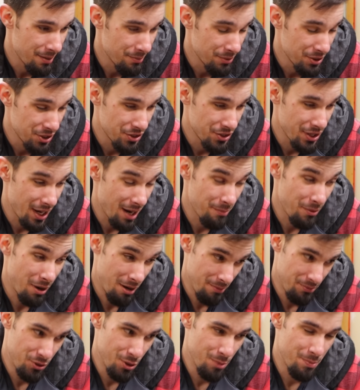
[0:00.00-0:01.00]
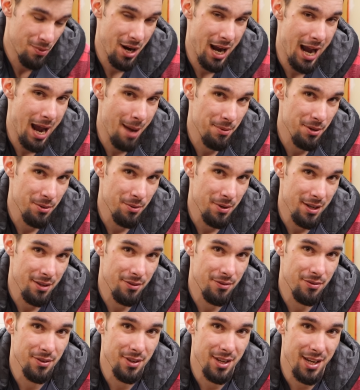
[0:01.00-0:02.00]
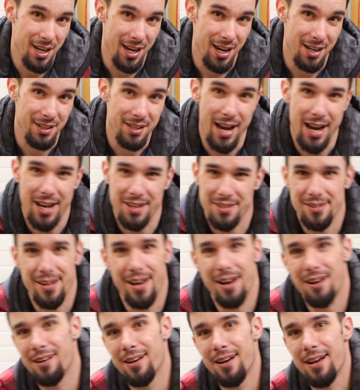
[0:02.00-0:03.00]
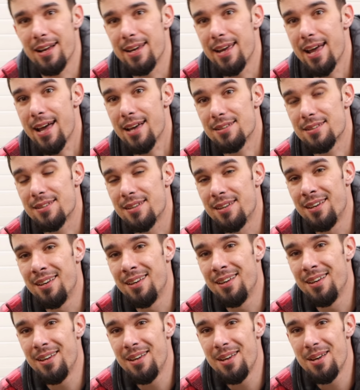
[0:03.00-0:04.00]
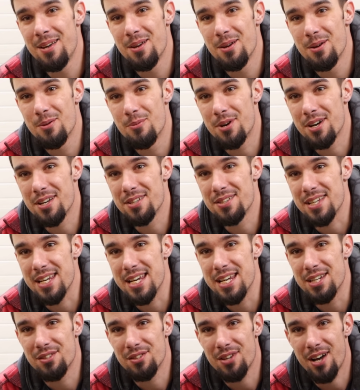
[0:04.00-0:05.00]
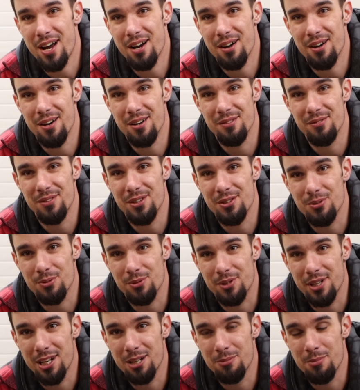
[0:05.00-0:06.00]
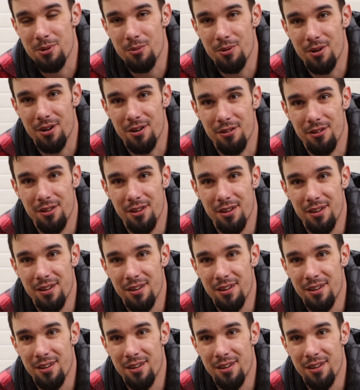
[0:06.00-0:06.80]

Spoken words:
which is a number I'm super happy with. And Cass and I are gonna guess, what is each tire individually gonna be worth?